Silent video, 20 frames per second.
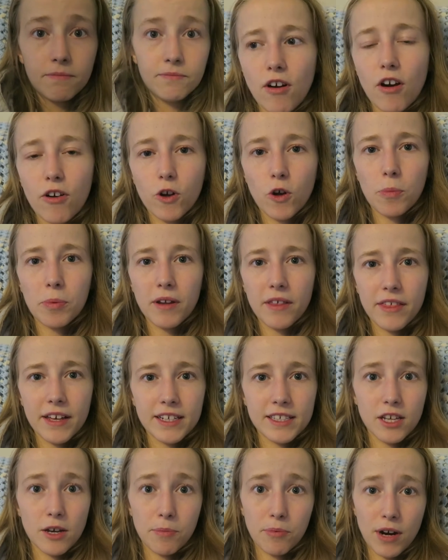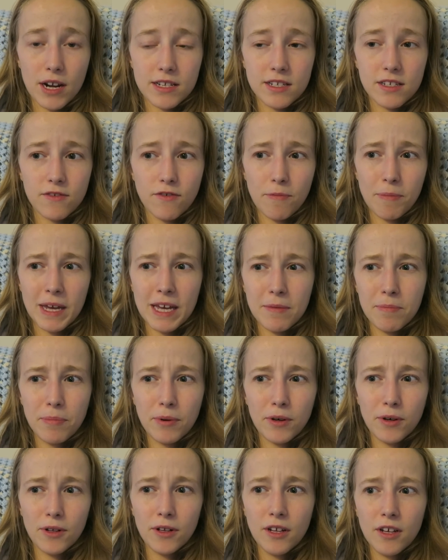There are a couple of things that are presents for
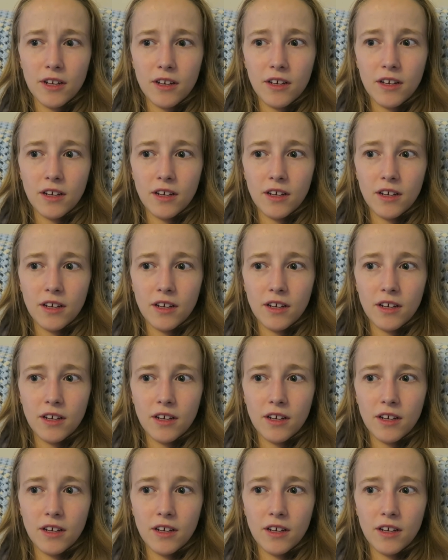people,